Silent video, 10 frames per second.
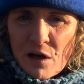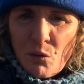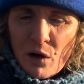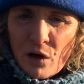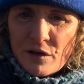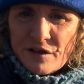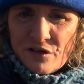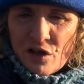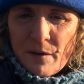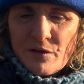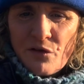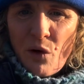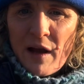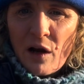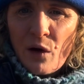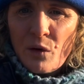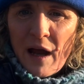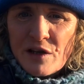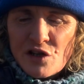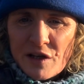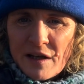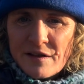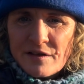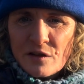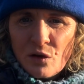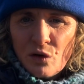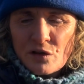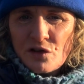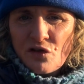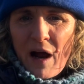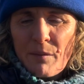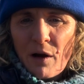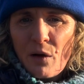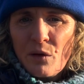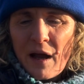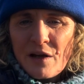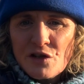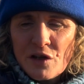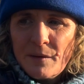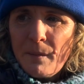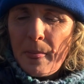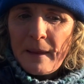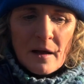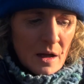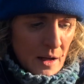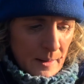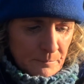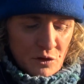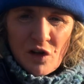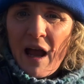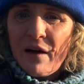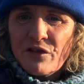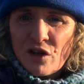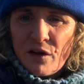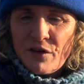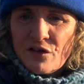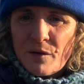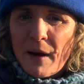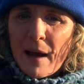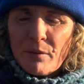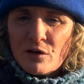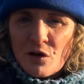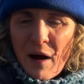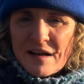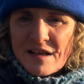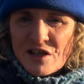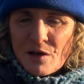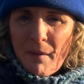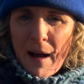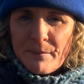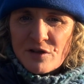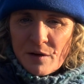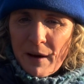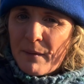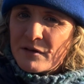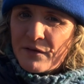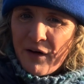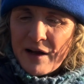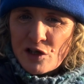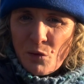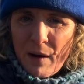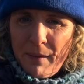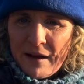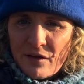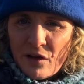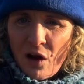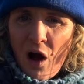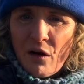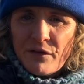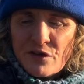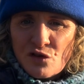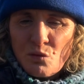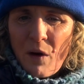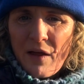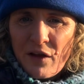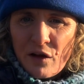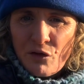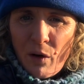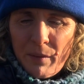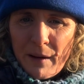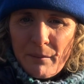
words in terms of where your location is, or describe your location? Do you have service to be able to access your maps, to be able to find your way back to the car if it's somewhere that you've not been